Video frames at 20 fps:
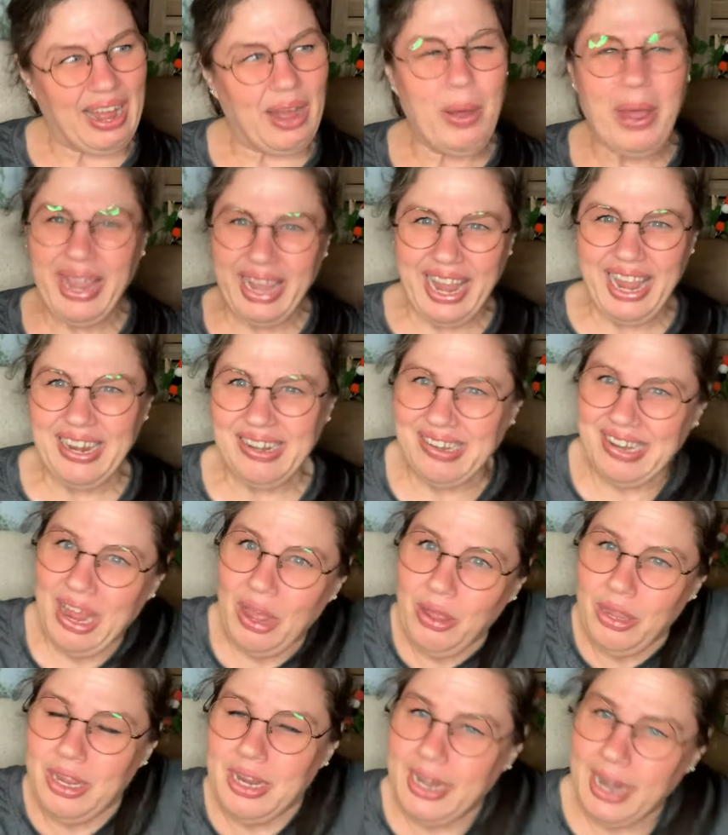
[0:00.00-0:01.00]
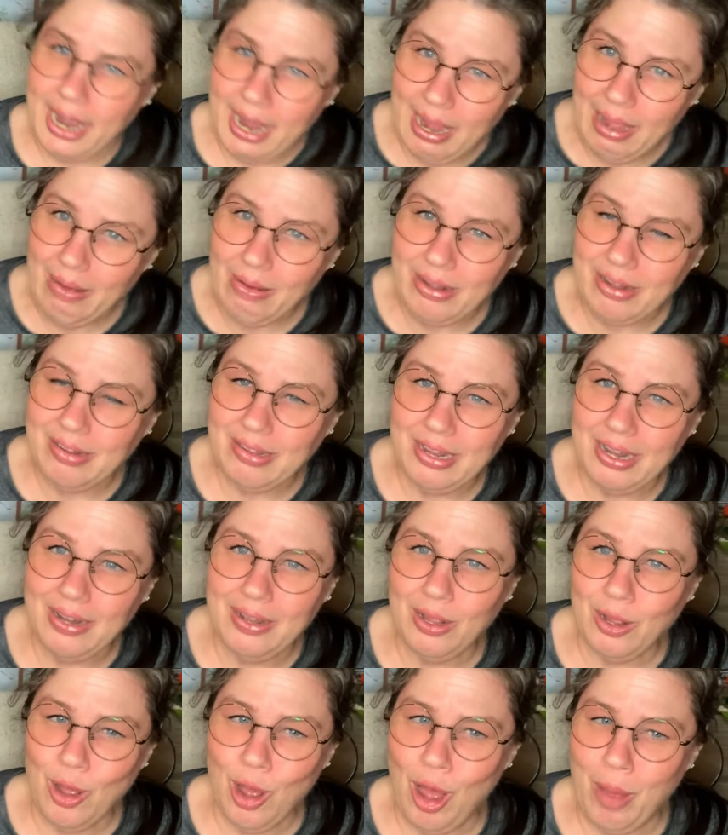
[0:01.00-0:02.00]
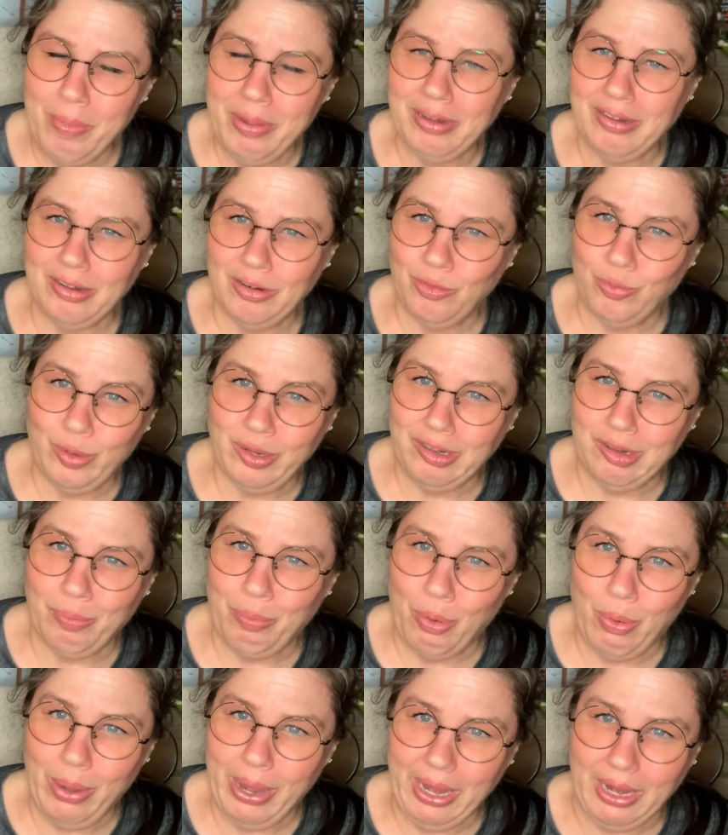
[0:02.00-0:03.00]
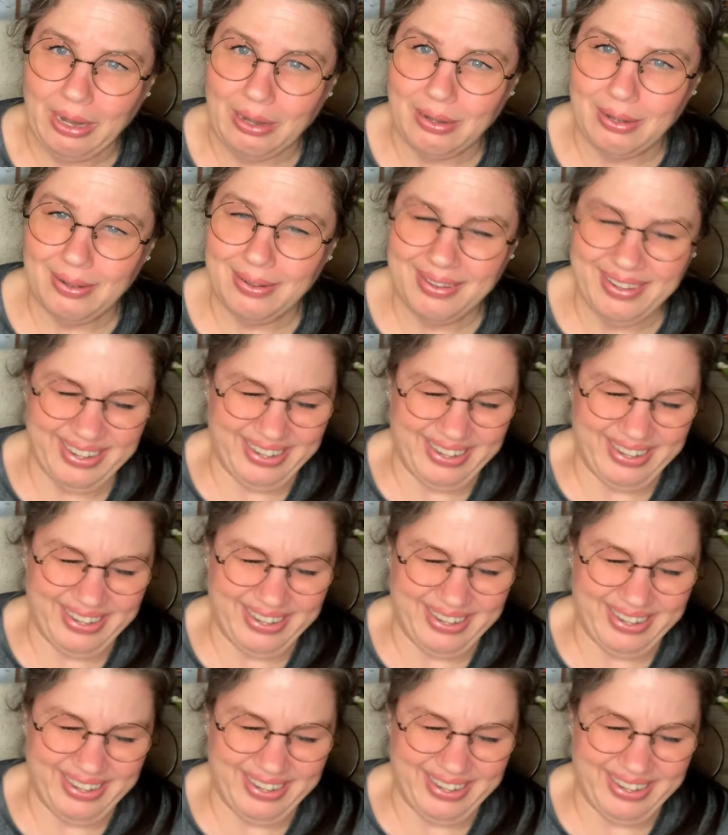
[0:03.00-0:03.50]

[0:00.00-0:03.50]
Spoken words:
I can't tell you now because in the comments, there's what's the point?